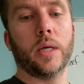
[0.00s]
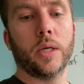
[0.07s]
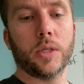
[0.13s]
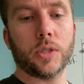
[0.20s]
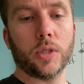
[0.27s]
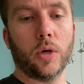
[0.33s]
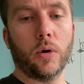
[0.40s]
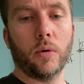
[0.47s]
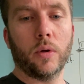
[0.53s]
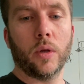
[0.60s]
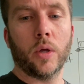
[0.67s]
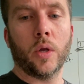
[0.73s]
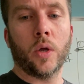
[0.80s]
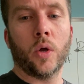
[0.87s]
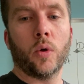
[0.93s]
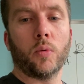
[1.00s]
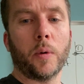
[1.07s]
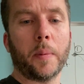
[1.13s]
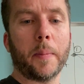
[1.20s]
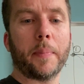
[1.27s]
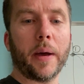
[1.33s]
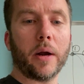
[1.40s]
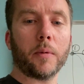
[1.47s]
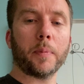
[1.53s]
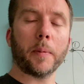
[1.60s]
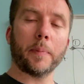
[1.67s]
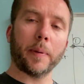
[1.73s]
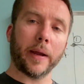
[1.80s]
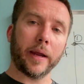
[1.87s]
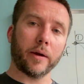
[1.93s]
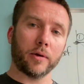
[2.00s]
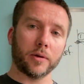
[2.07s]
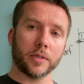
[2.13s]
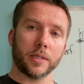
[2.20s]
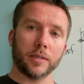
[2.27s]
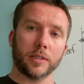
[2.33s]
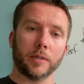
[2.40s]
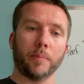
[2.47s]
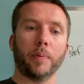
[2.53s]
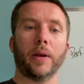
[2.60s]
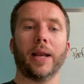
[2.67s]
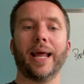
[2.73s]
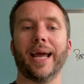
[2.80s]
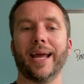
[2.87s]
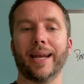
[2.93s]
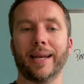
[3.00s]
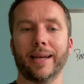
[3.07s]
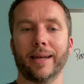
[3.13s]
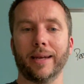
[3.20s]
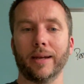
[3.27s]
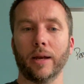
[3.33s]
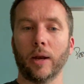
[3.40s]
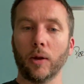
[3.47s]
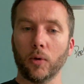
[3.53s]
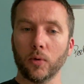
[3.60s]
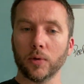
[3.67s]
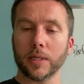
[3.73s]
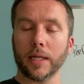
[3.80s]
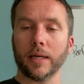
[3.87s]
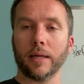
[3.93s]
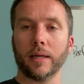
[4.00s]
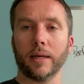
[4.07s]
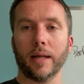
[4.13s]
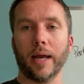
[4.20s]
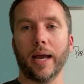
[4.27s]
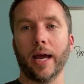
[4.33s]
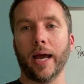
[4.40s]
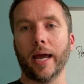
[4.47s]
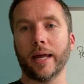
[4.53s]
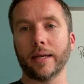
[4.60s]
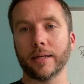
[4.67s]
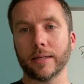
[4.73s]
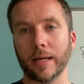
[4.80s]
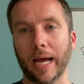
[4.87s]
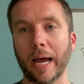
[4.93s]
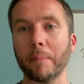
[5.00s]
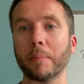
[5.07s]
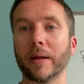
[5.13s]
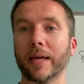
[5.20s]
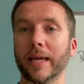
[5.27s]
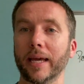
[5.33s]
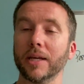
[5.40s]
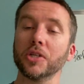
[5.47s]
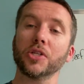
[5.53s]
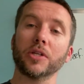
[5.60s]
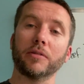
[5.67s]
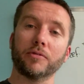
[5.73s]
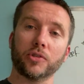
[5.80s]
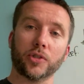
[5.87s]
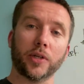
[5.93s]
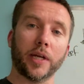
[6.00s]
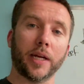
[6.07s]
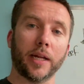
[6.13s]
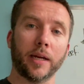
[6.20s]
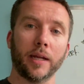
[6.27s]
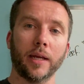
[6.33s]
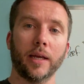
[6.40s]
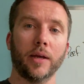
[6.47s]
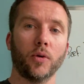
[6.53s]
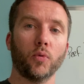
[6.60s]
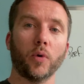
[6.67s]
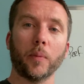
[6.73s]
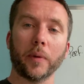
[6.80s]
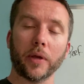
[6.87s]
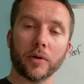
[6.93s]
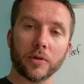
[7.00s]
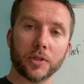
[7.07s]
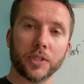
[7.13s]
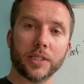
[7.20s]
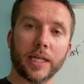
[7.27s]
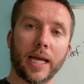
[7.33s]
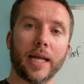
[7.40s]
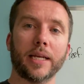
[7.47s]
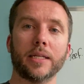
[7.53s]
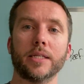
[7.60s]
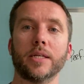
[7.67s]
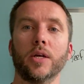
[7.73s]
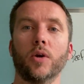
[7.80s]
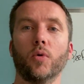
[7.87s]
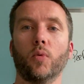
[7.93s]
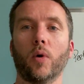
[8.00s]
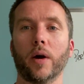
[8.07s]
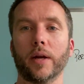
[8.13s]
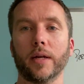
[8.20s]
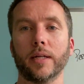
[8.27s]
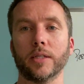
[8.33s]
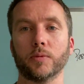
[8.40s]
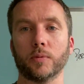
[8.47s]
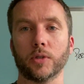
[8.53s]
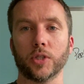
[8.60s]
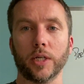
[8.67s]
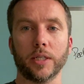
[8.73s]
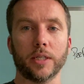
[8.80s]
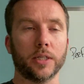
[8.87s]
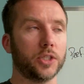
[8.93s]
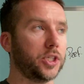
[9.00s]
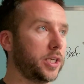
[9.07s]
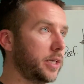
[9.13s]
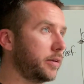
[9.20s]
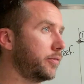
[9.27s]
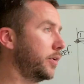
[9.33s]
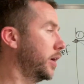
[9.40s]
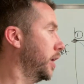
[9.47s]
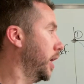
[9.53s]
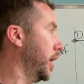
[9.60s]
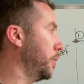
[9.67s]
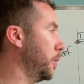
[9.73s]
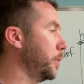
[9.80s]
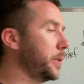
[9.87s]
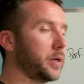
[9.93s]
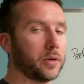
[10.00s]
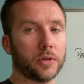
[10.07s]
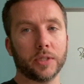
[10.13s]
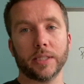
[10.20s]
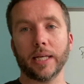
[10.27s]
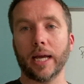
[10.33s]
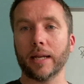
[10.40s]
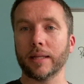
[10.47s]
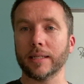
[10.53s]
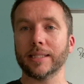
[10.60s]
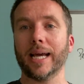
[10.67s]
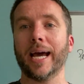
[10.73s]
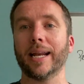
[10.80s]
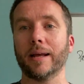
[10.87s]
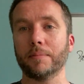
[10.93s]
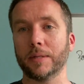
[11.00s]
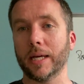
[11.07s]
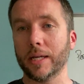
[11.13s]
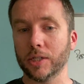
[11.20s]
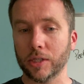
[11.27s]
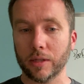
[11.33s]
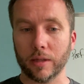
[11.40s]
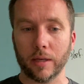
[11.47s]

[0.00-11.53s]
So we'd be better prepared to plan loading and application of training when we understand what it is we're trying to achieve and when we understand this adaptation